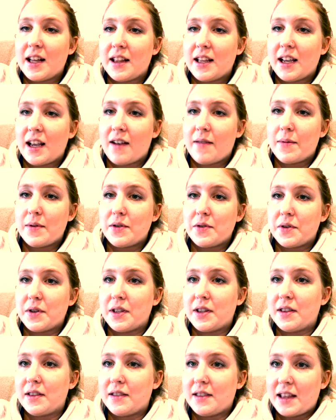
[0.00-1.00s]
Like I've been
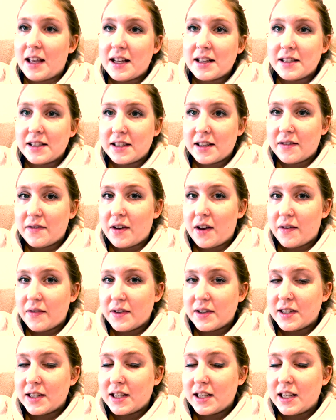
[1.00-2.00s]
doing that stuff
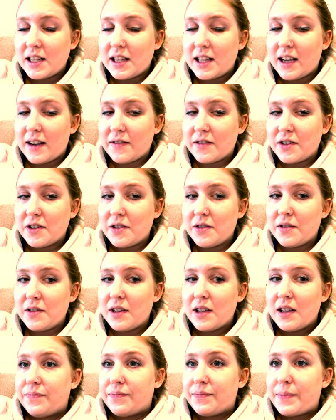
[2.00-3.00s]
obviously in the afternoon,
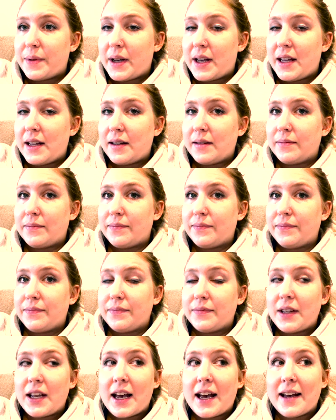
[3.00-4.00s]
but
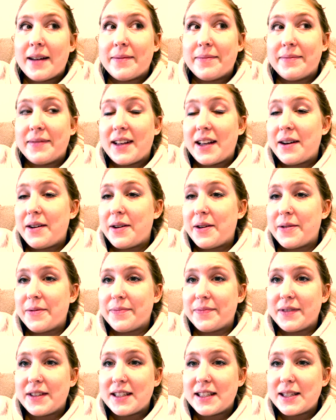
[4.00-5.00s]
yeah, I don't know.
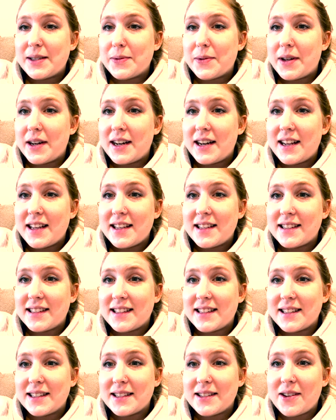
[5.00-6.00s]
This is what it is.
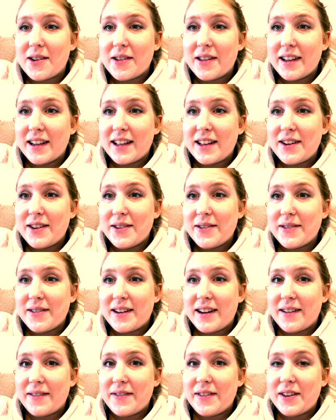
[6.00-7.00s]
This is all I can do and
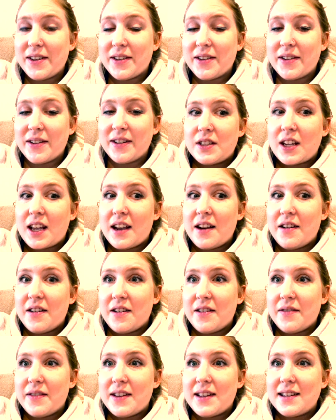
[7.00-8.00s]
I feel tired
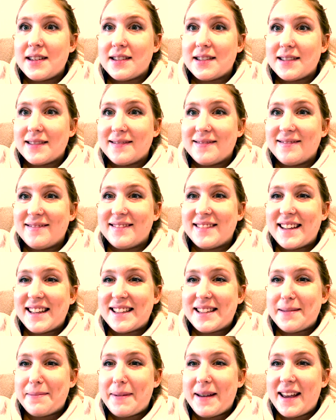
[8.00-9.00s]
of it.
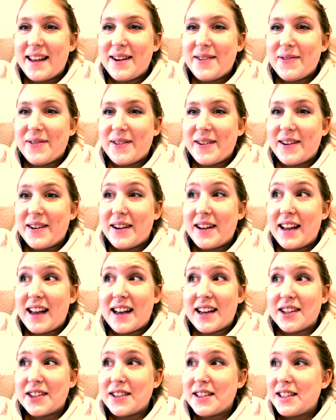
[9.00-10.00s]
It's been,
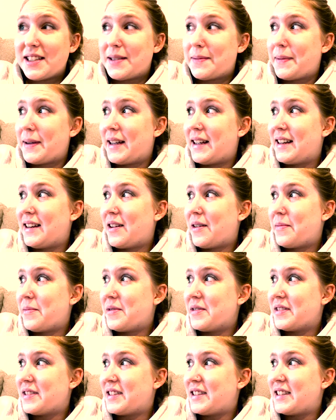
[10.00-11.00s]
actually it's been
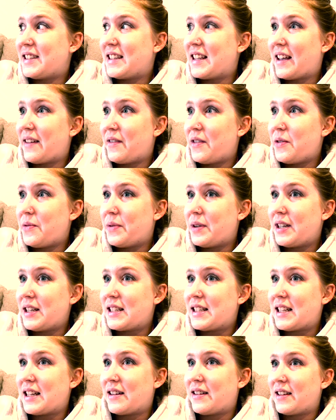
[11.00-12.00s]
almost seven weeks
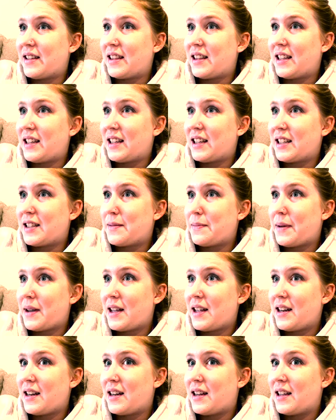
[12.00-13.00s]
now, think. It's
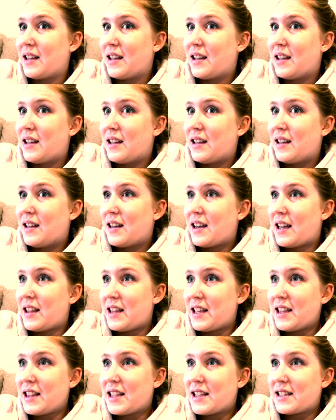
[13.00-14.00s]
been, I
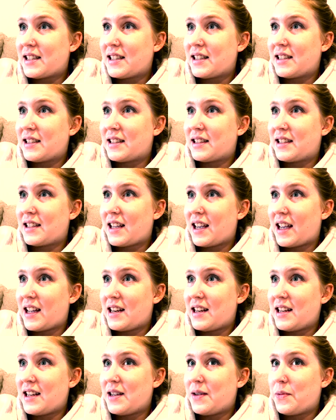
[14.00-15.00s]
think this is
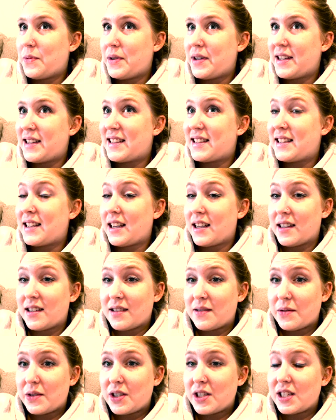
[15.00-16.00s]
ending week six,
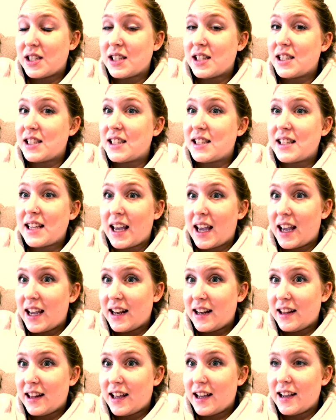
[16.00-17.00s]
which is
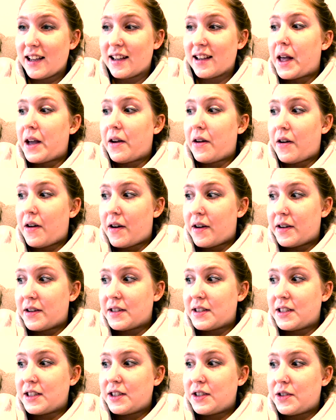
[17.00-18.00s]
insane. Like I
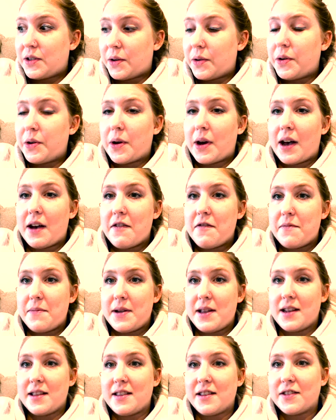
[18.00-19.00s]
honestly don't know how I've
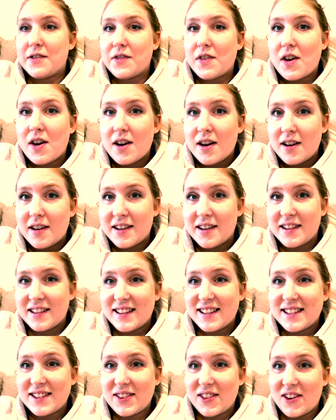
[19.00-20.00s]
made it this far,
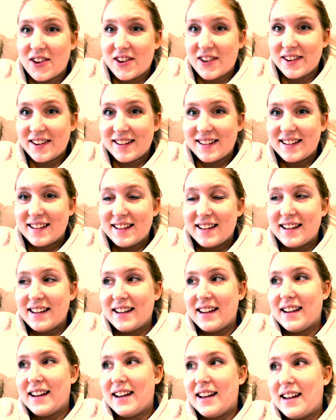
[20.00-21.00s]
this long.
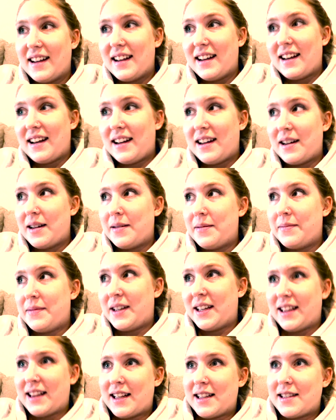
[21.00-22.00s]
Um,
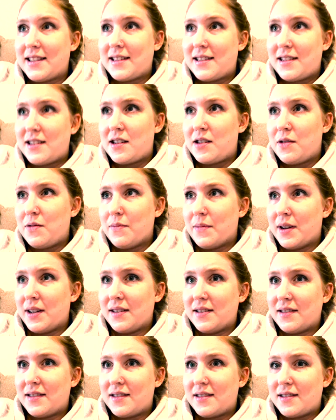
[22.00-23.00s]
like that's two
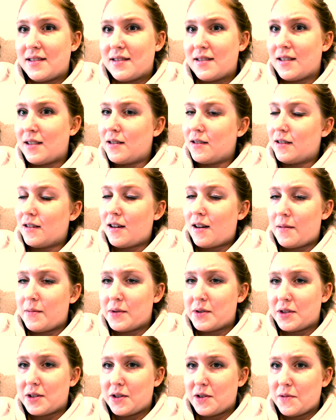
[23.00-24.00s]
months or
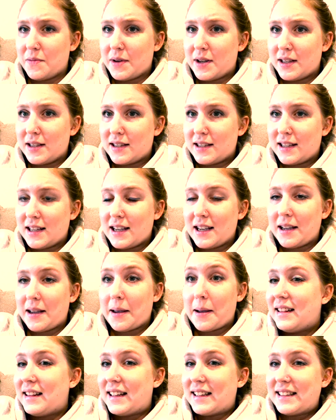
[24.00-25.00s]
almost two months. Like
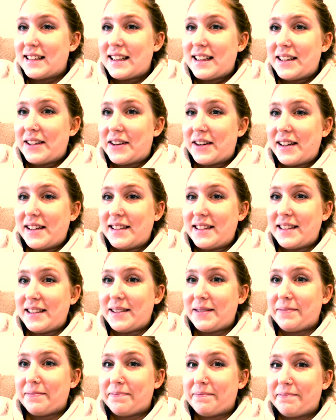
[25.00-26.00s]
that's kind of crazy.
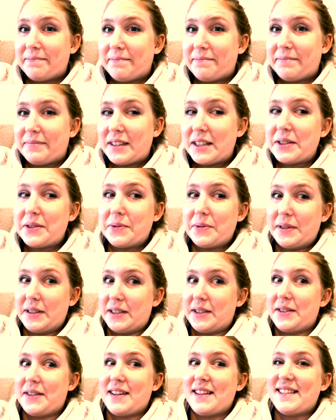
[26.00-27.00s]
That's really
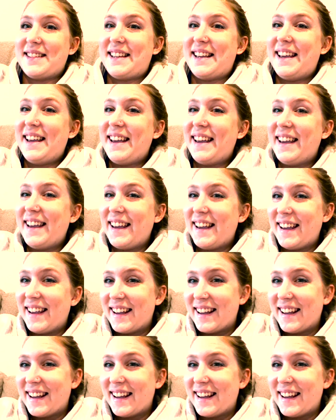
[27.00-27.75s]
crazy.